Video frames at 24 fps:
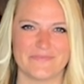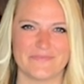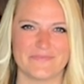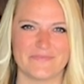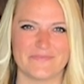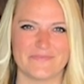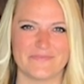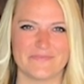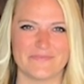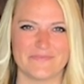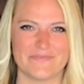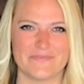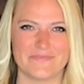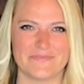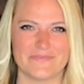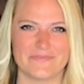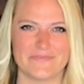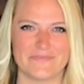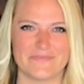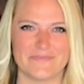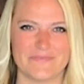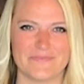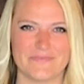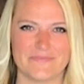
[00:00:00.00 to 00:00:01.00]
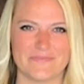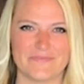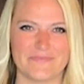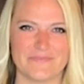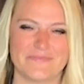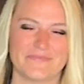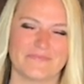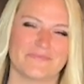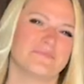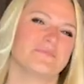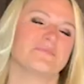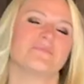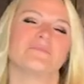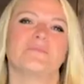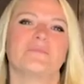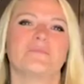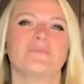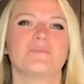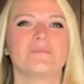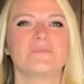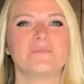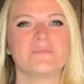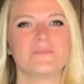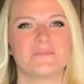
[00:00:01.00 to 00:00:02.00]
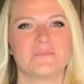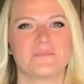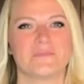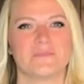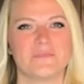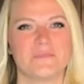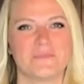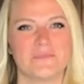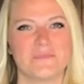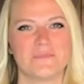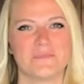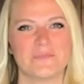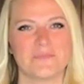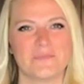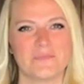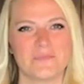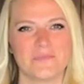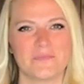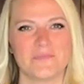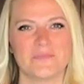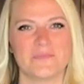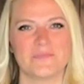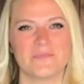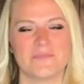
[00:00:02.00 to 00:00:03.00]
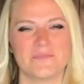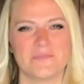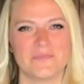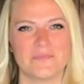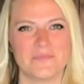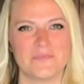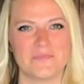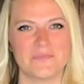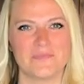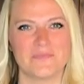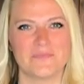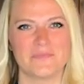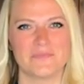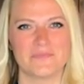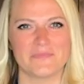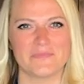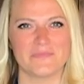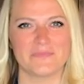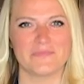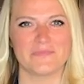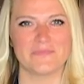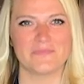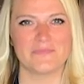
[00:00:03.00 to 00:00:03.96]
(silent)